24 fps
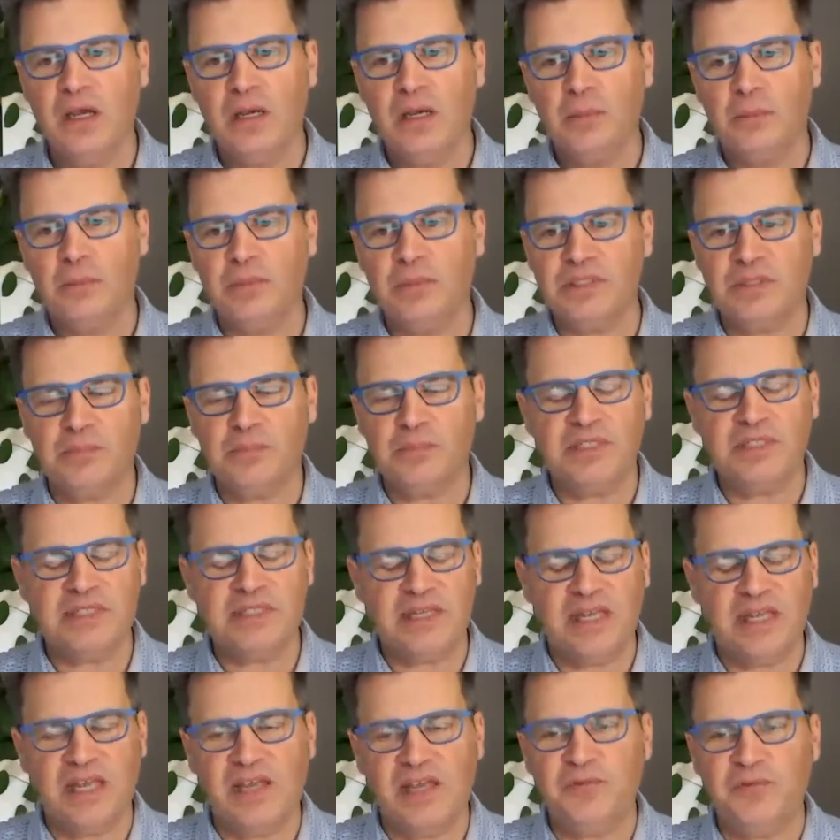But
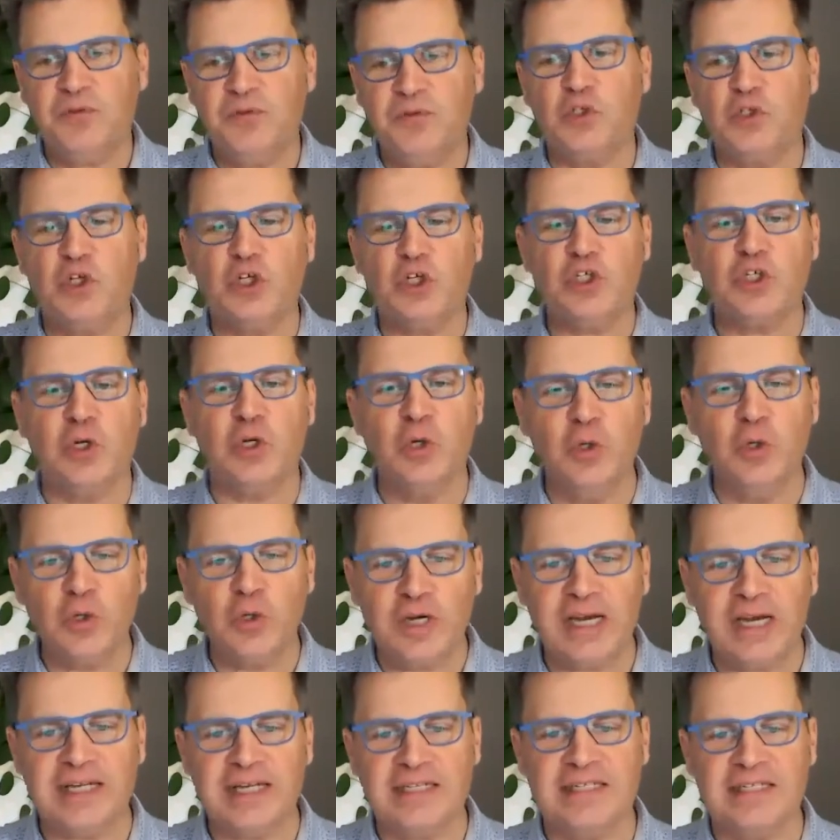if you just look
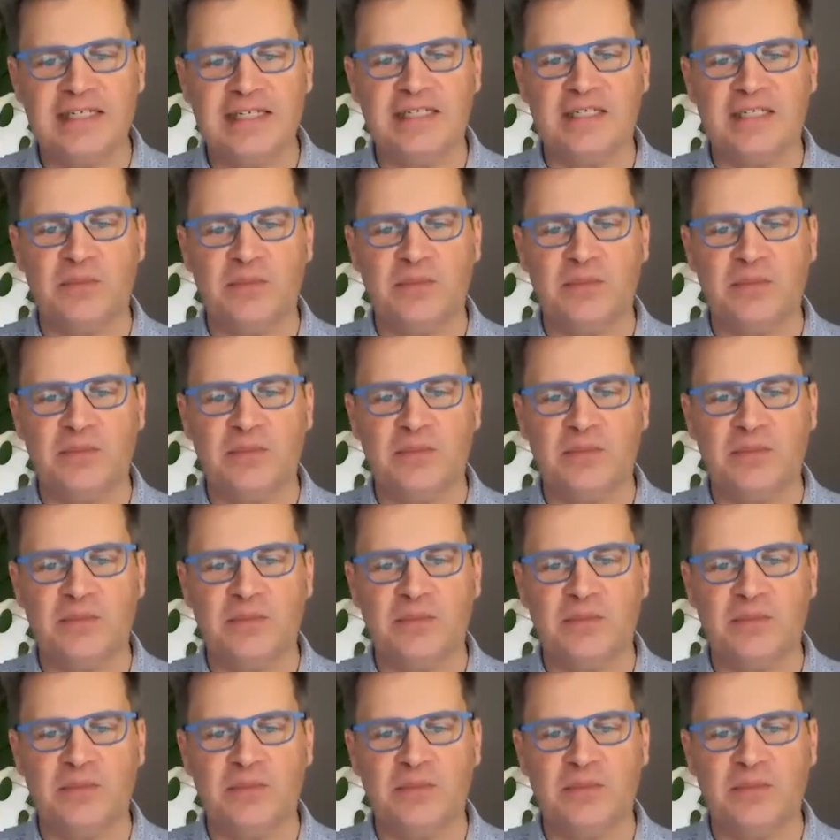at it,